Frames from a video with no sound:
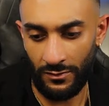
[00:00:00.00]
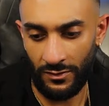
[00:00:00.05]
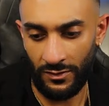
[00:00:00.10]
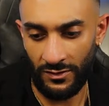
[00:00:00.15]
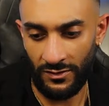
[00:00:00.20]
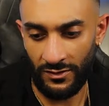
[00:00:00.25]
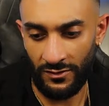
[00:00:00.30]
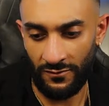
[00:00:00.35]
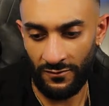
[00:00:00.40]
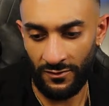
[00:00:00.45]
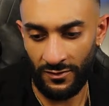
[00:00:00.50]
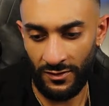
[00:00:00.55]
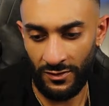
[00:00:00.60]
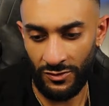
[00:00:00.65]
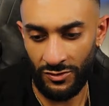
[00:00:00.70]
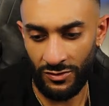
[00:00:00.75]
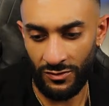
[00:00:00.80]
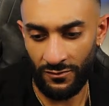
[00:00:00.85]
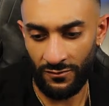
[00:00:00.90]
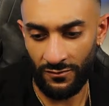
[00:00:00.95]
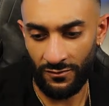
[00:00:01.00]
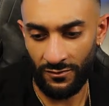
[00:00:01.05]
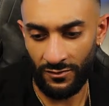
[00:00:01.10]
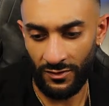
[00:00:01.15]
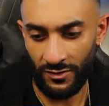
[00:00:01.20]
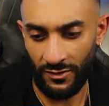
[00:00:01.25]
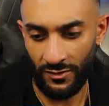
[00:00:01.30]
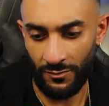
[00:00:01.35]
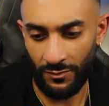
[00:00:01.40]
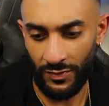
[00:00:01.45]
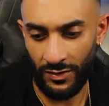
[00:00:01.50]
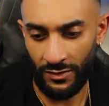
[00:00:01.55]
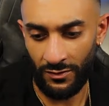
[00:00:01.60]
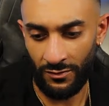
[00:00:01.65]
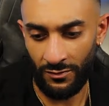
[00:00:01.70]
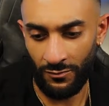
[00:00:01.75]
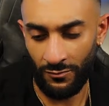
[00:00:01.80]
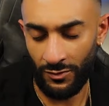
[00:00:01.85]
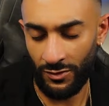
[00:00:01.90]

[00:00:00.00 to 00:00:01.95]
The identification of the competitor.